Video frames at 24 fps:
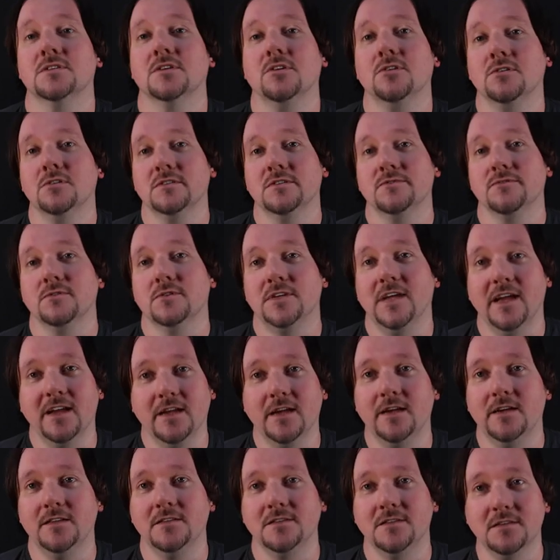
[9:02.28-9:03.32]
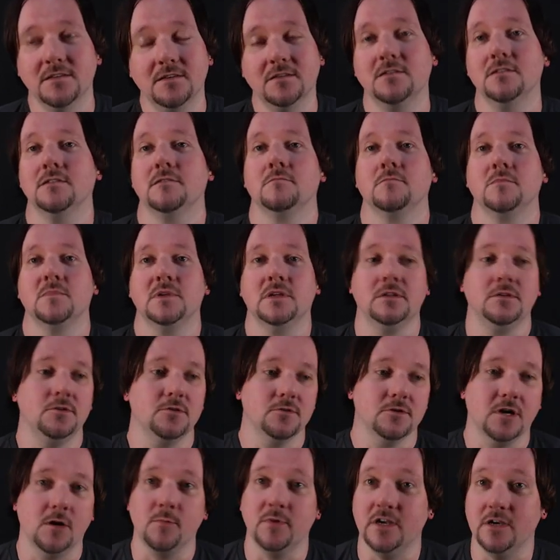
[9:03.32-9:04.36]
songs for decades, and
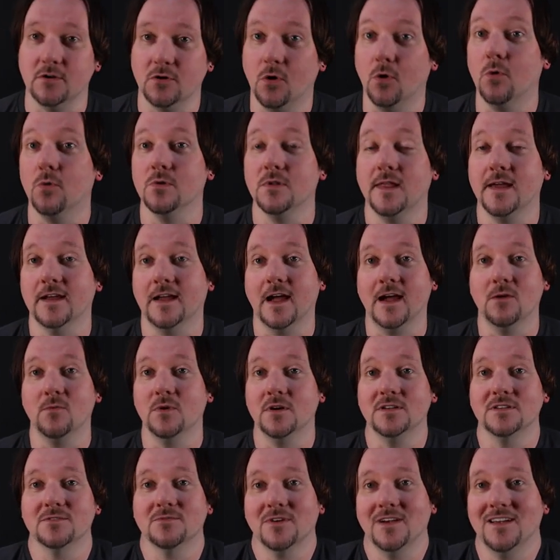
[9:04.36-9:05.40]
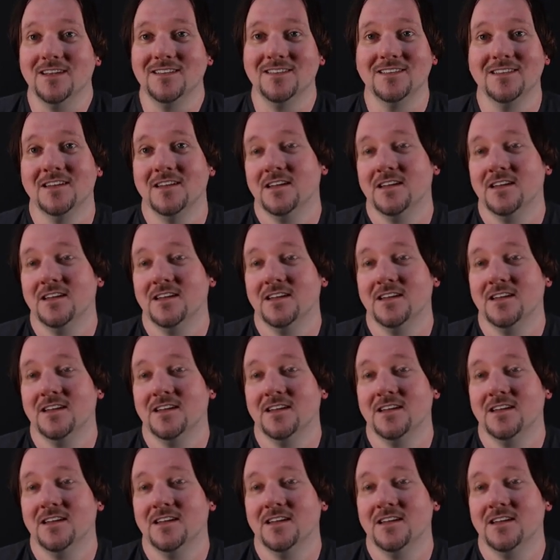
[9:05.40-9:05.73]
you're coming in cold like I was, right?